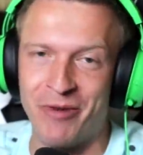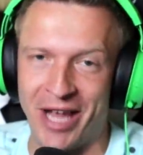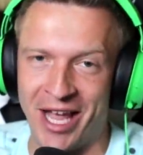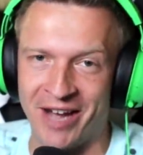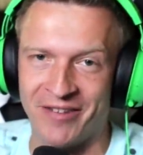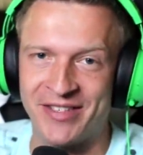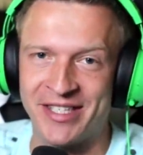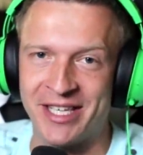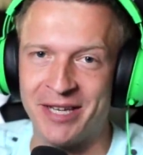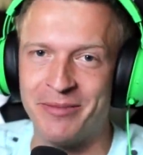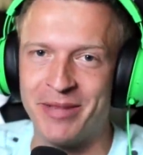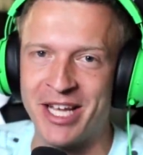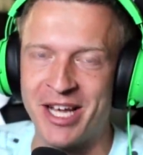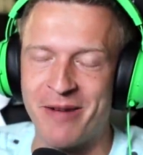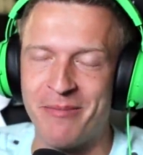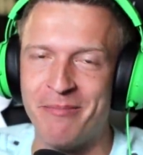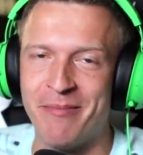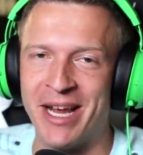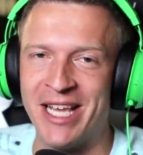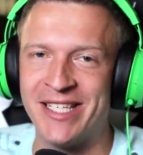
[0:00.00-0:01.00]
we have something
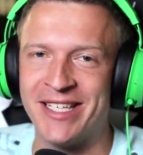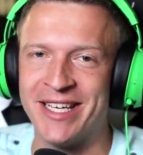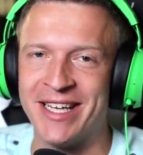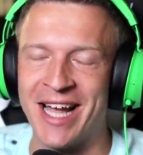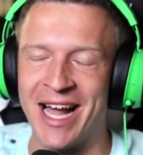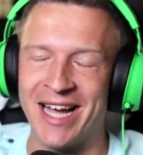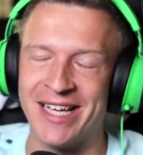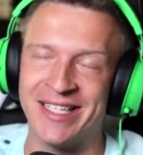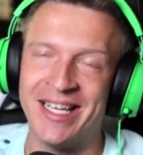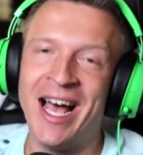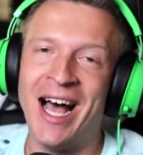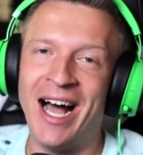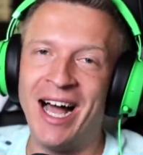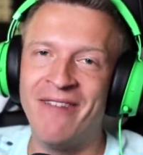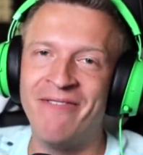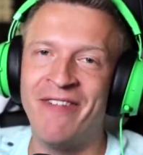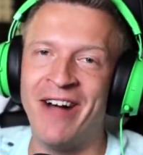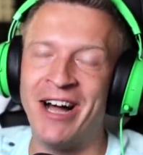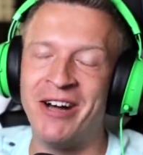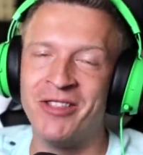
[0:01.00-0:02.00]
amazing, guys.
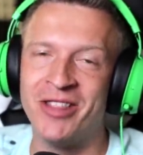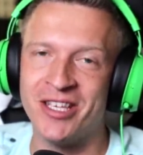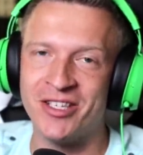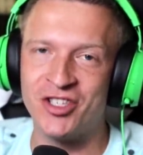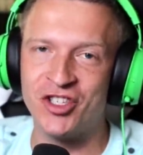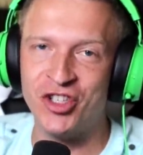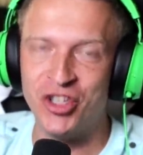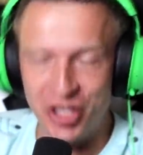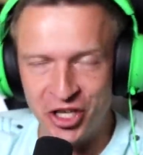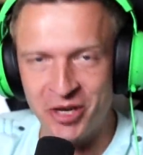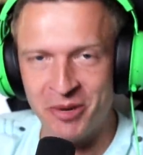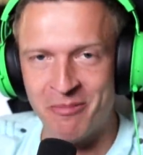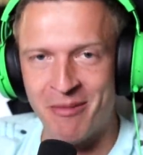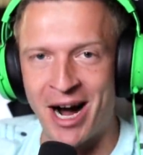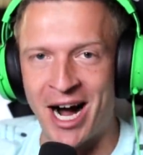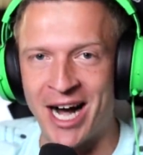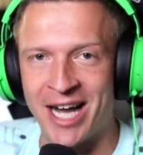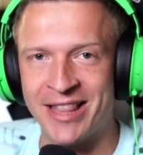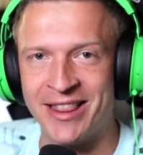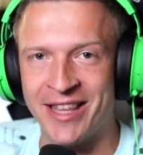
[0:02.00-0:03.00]
I found this new
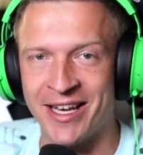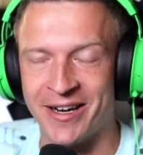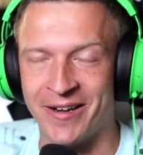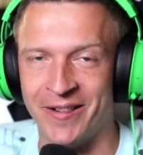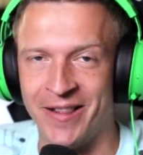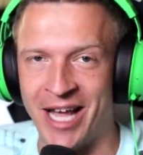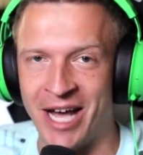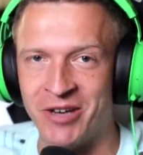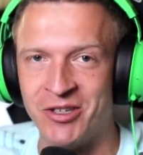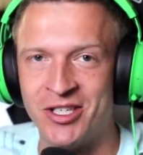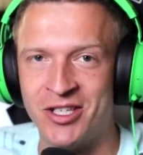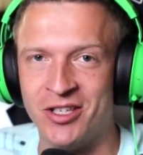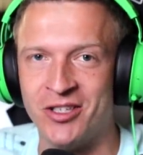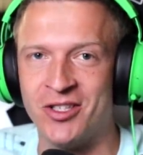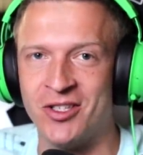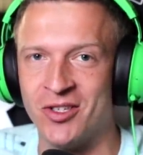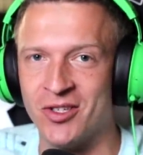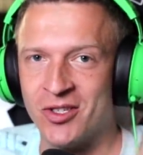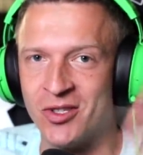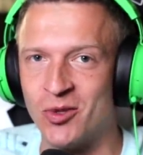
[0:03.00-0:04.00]
mod that allows you
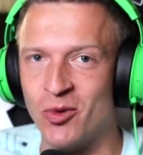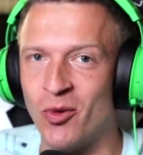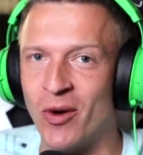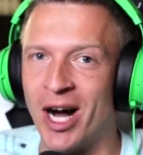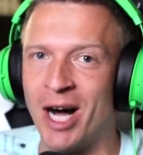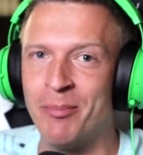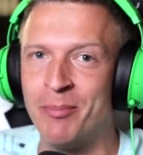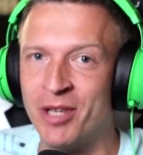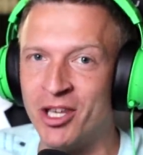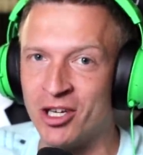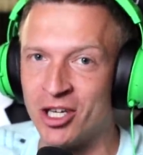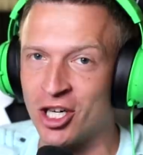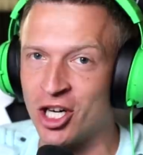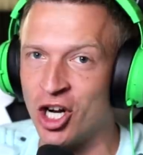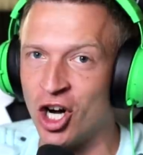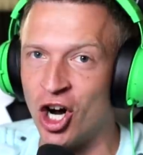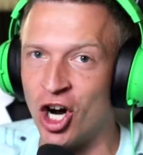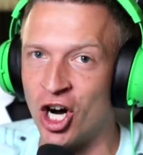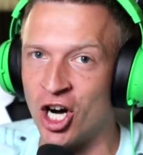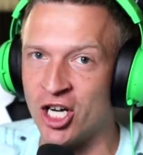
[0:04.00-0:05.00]
to swap your
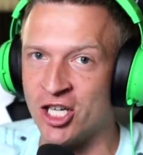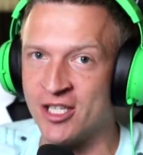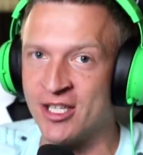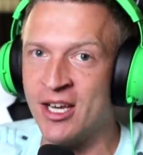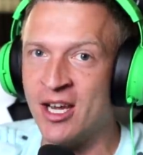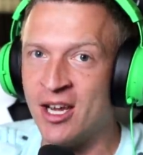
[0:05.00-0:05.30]
cars